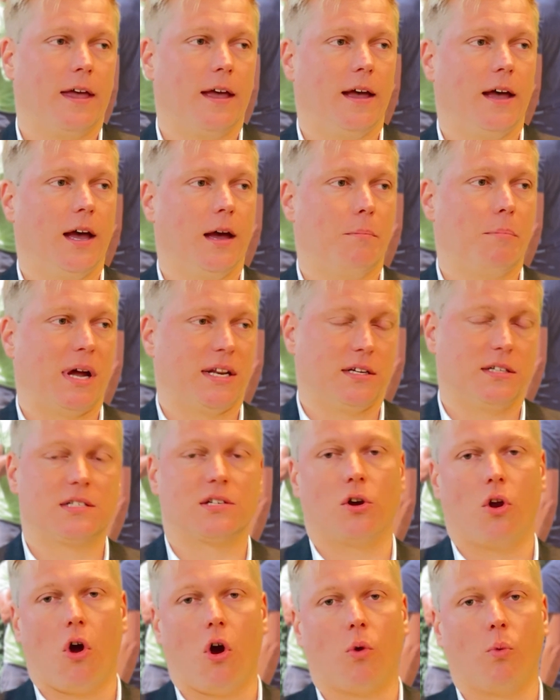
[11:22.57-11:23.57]
But it's
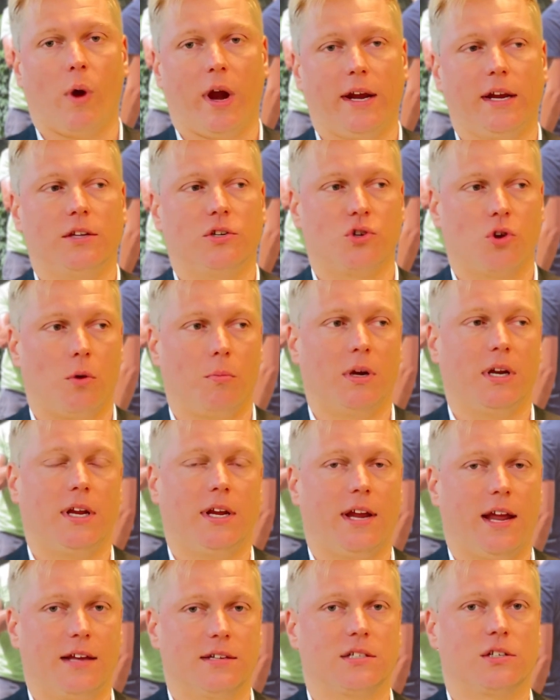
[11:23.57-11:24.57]
a long way in
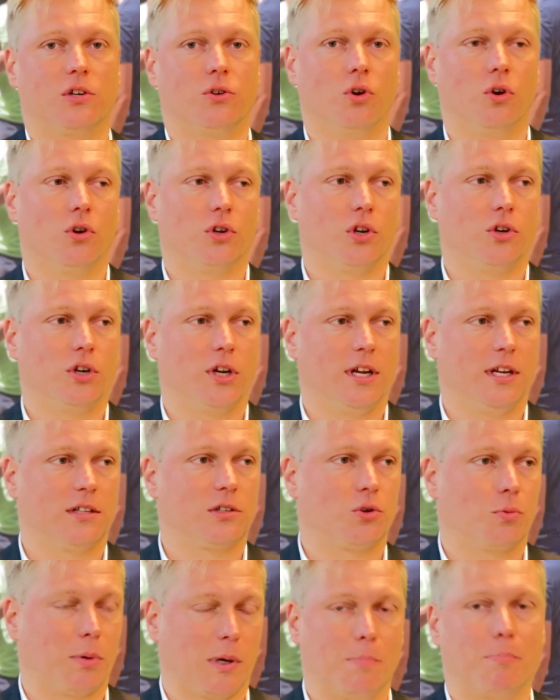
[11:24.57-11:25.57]
Germany, yes. You
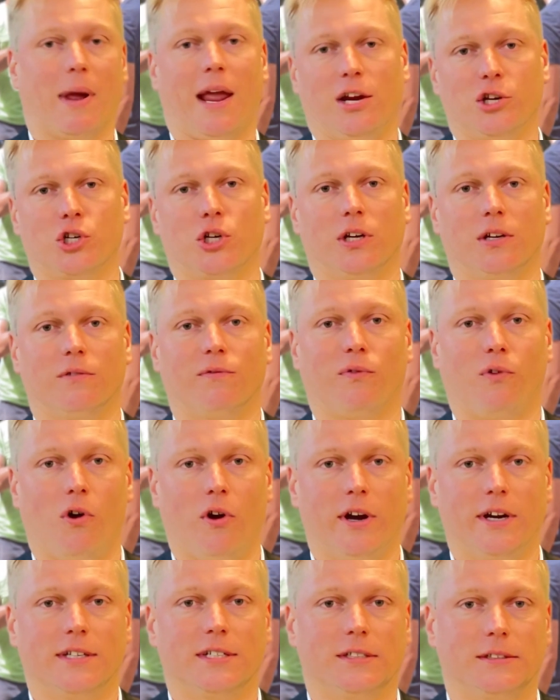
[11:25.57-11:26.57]
need to be patient
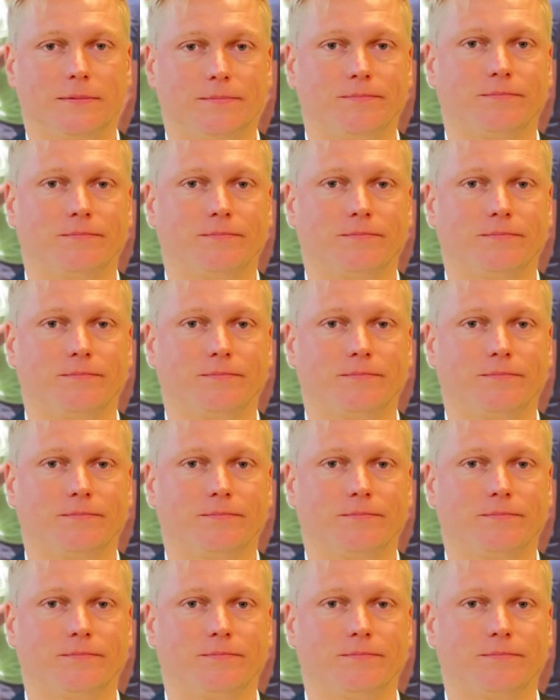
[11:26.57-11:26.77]
for it.